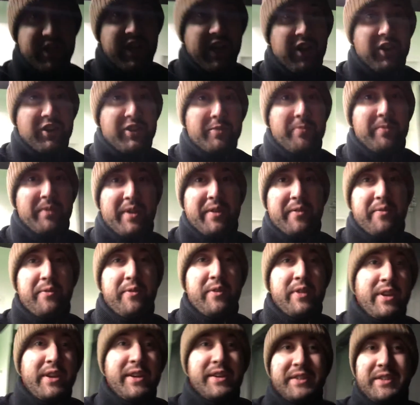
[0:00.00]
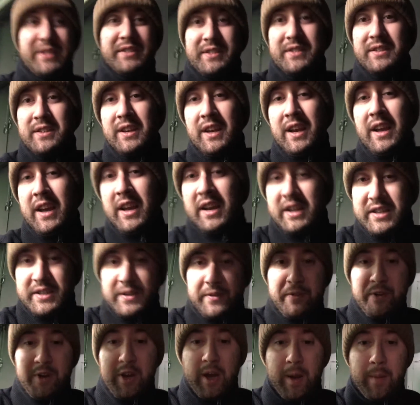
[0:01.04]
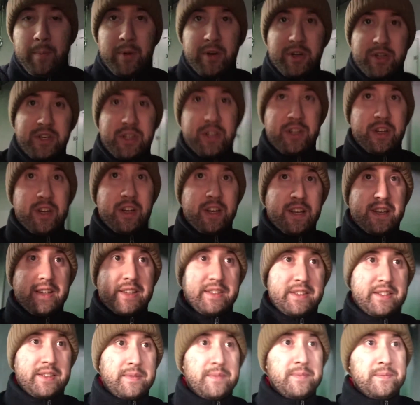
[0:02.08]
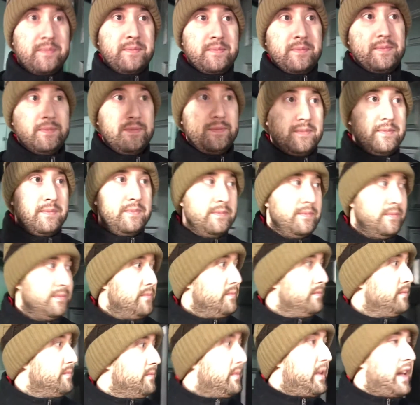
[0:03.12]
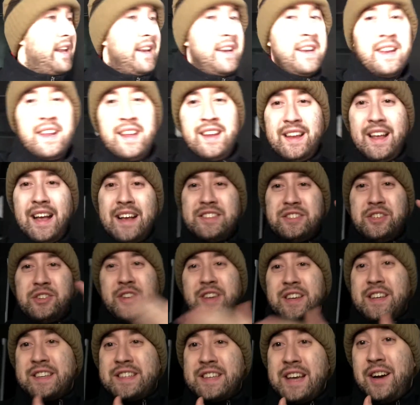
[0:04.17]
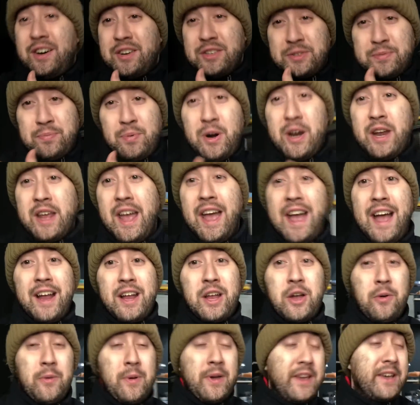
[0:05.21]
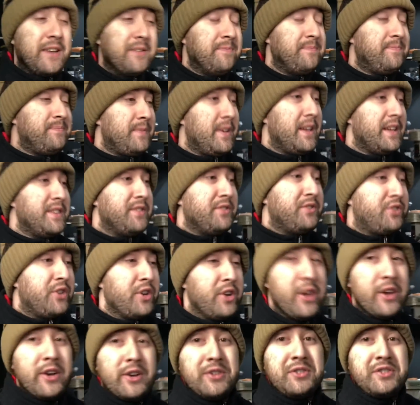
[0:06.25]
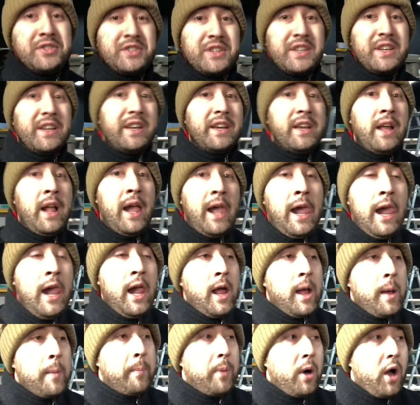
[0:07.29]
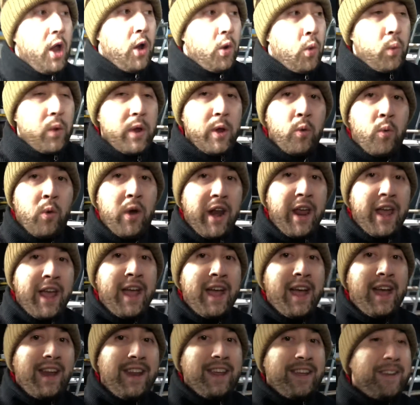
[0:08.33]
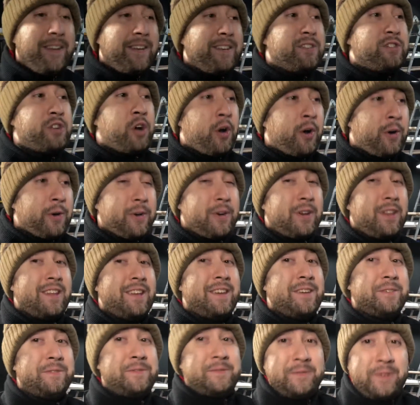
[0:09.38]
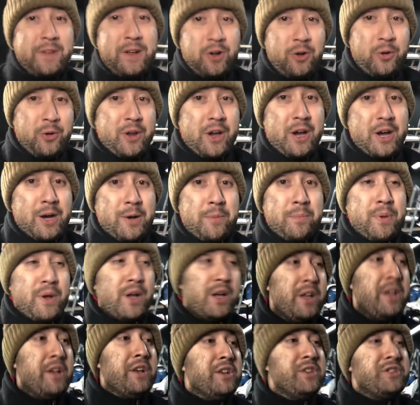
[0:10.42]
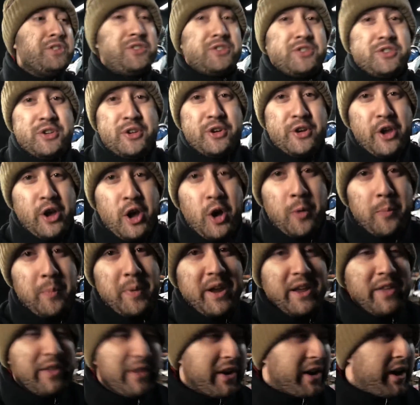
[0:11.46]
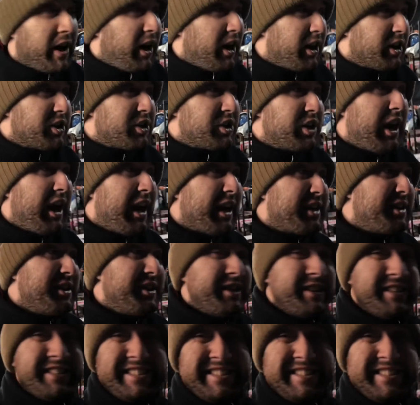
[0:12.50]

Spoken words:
out to me for these different opportunities. And as you can tell, it's pretty echoey in Studio C, but we went ahead and totally filled up Studio B. The contractor is